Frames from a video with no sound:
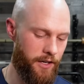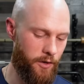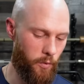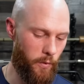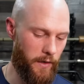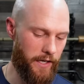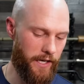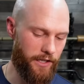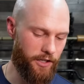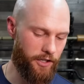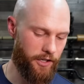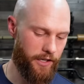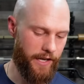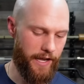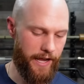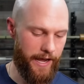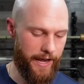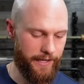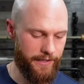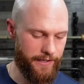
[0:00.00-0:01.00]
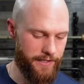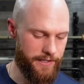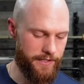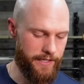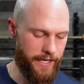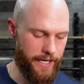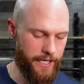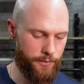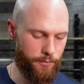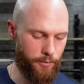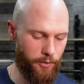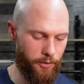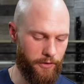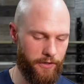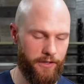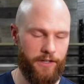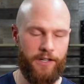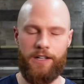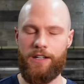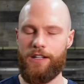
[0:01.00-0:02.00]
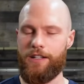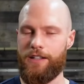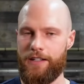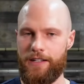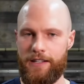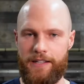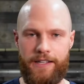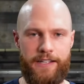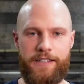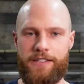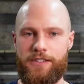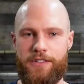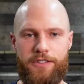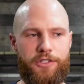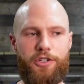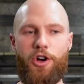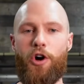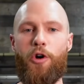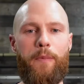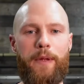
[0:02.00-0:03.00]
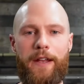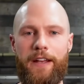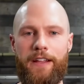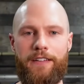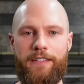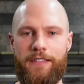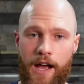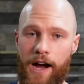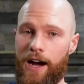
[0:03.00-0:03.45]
when I look at this dashboard is so many.